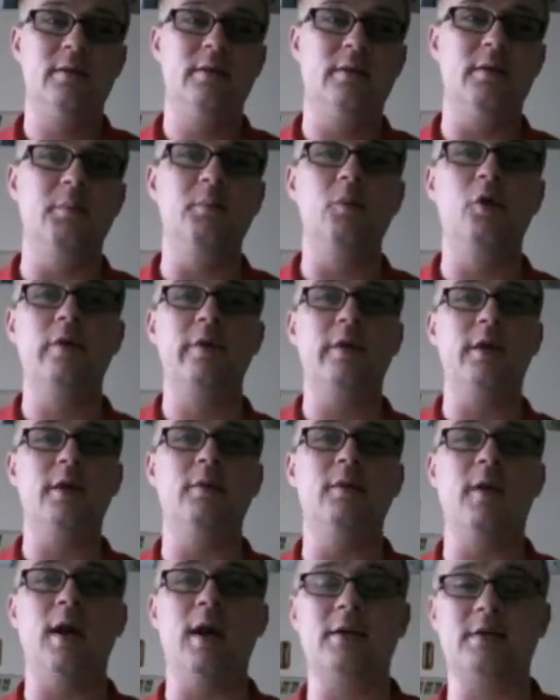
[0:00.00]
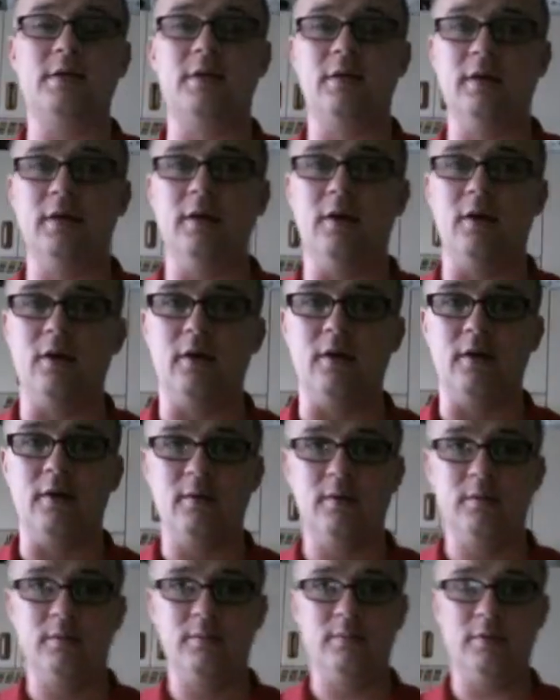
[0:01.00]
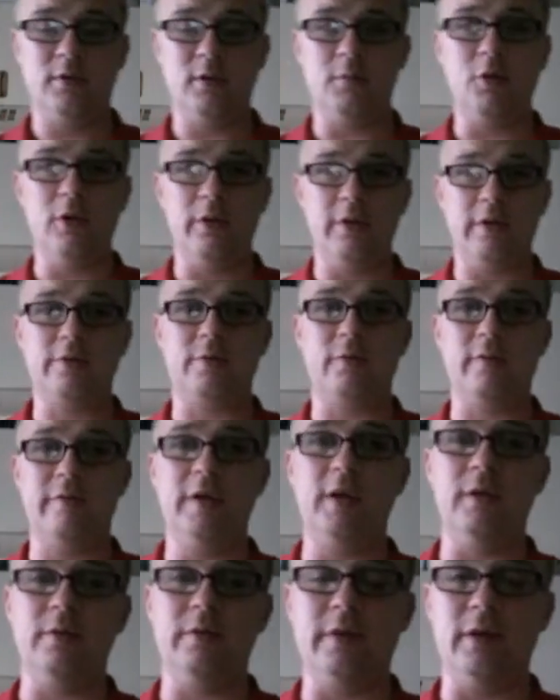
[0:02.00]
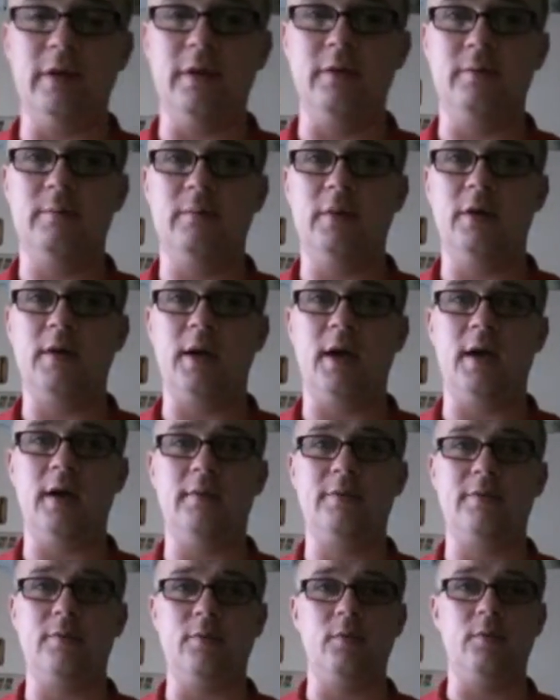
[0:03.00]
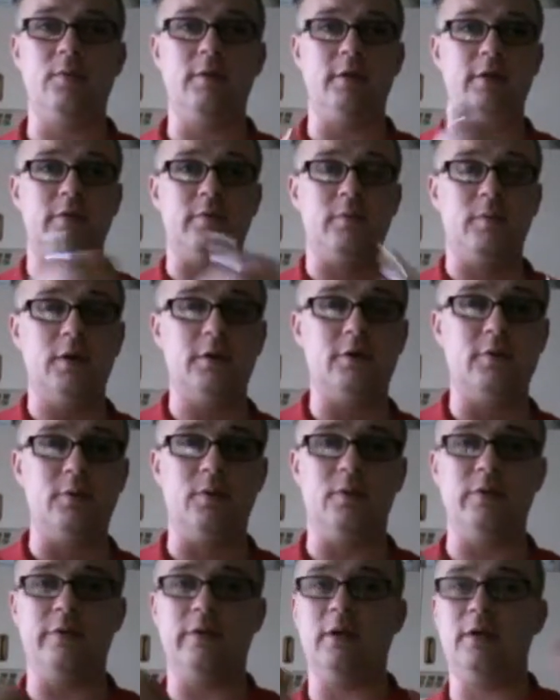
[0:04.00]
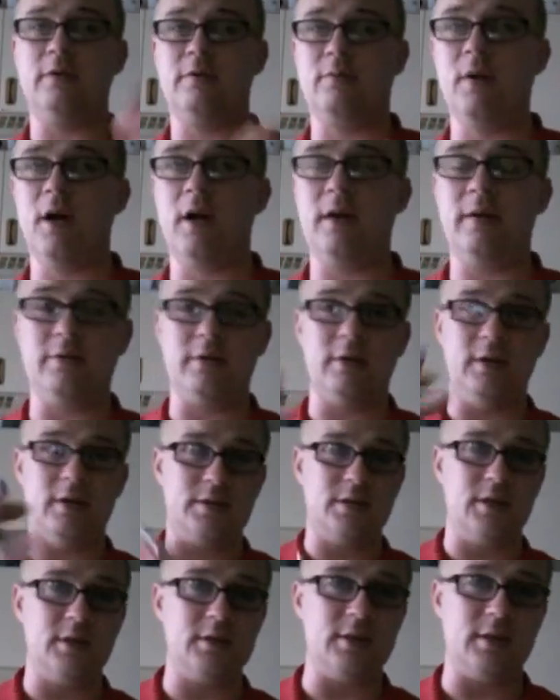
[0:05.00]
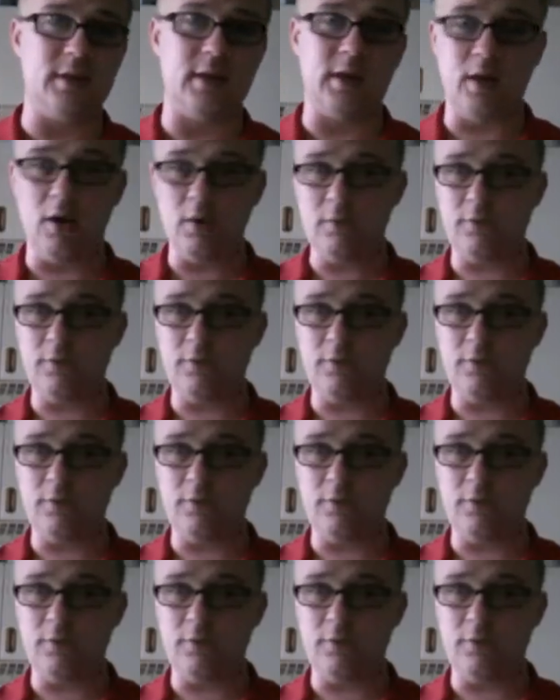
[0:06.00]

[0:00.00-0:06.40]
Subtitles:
the more that you actually are, the more that's revealed to you, okay, through these rituals and these rites and these things that they go